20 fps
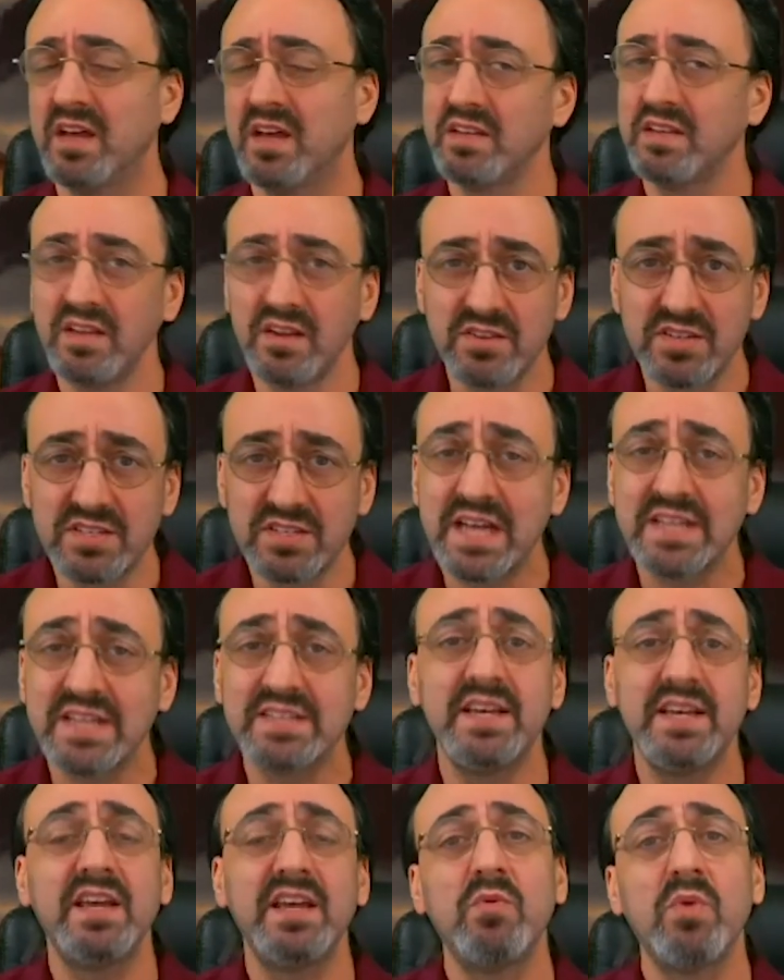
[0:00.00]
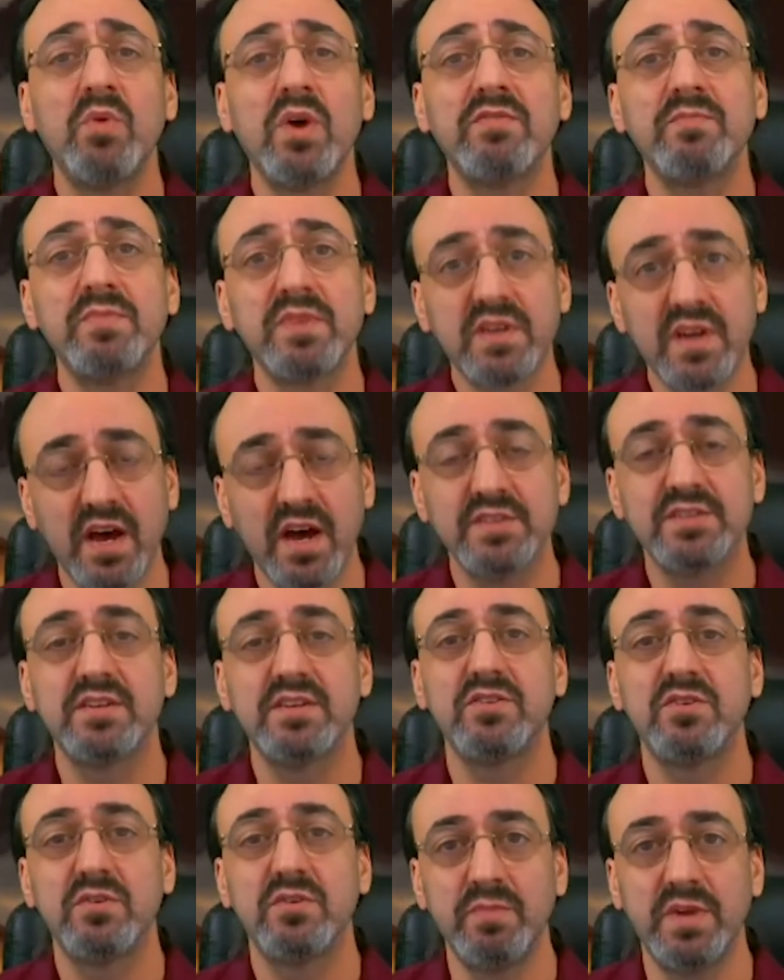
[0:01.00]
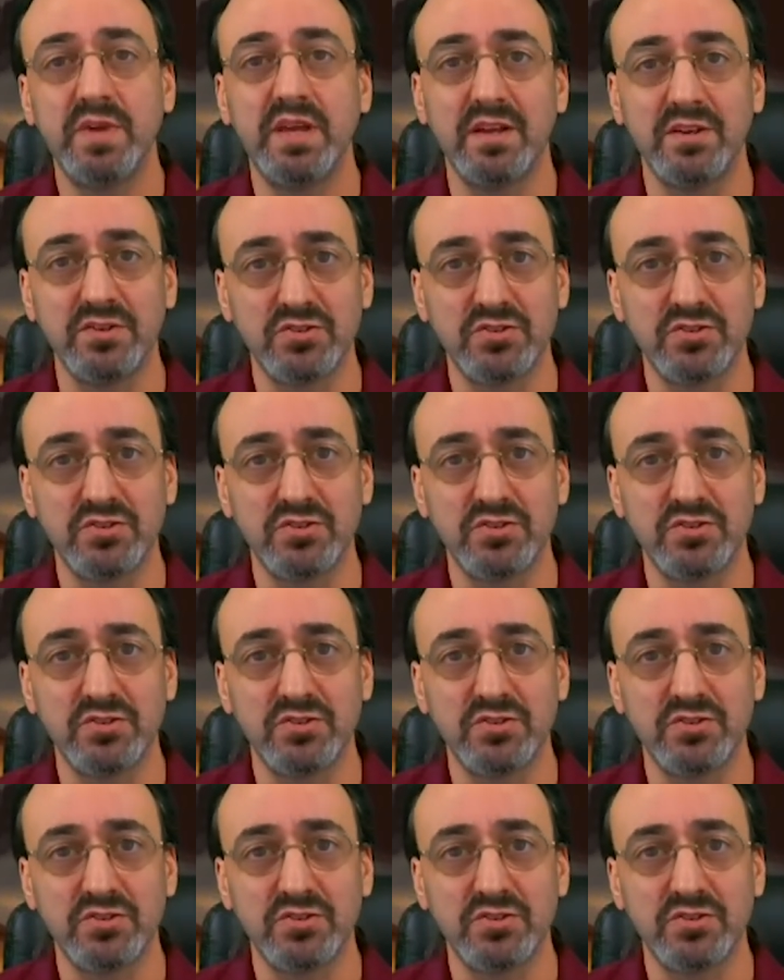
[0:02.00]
That's not taking away from the content of their meetings.